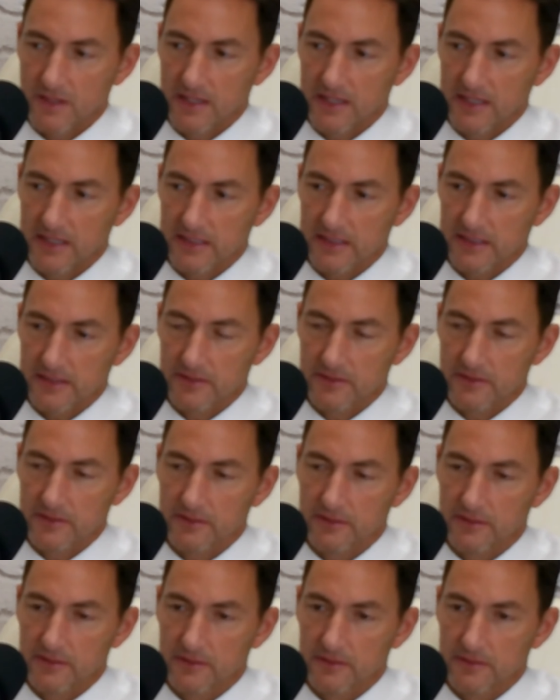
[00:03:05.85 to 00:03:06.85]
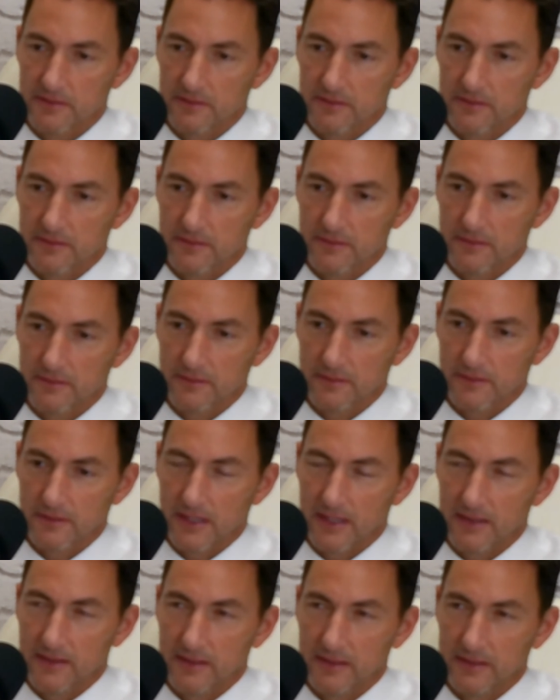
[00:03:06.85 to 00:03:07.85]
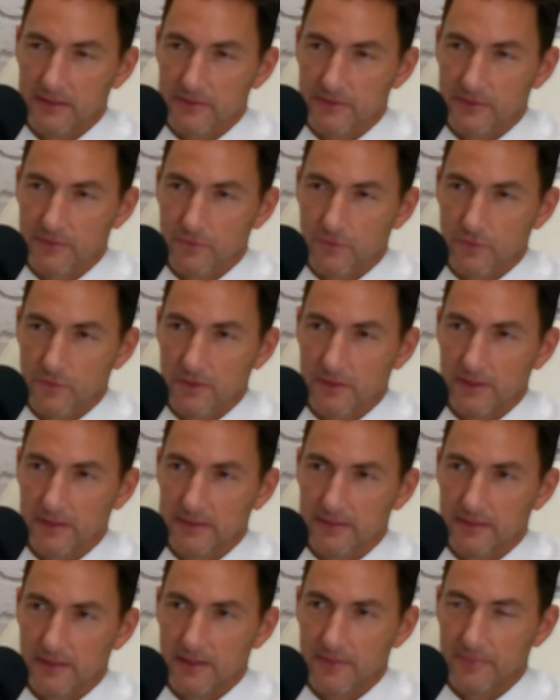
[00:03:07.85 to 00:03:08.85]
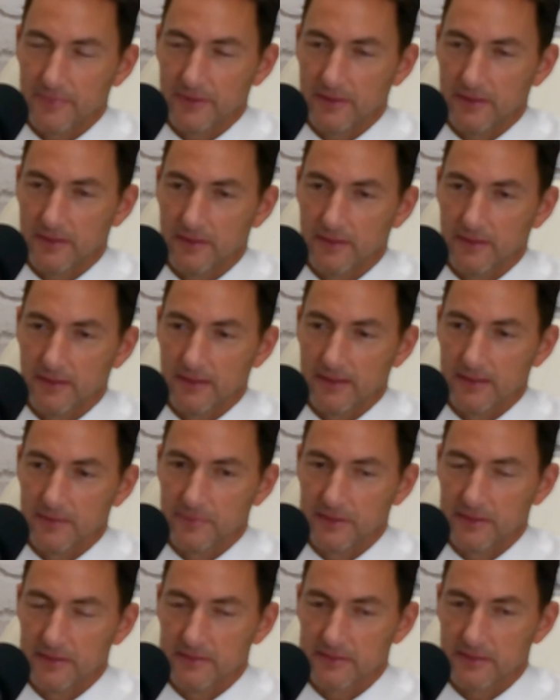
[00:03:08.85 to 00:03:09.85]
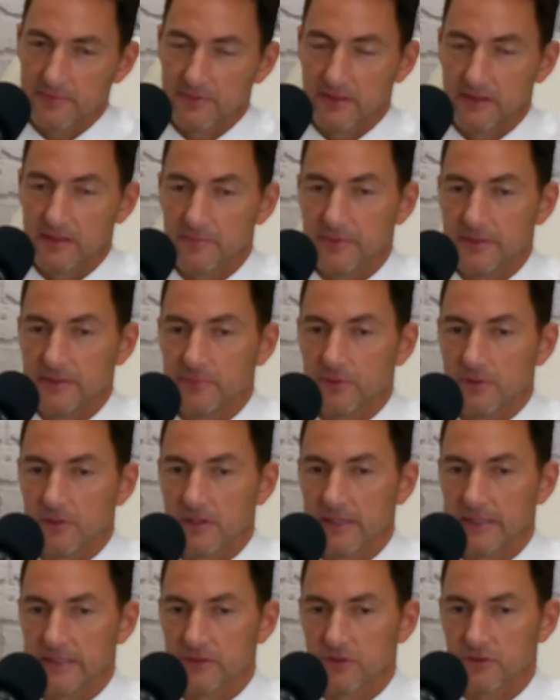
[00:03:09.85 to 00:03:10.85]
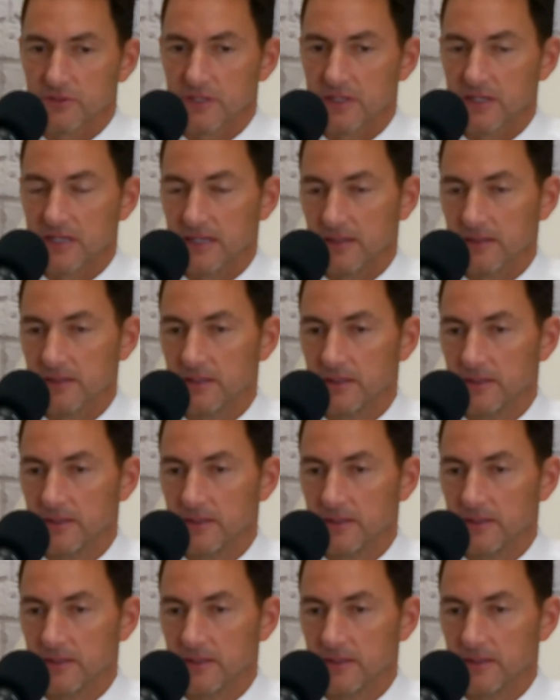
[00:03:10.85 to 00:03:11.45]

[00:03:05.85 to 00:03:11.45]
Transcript: And I think it's a worthy topic and something that people are interested in.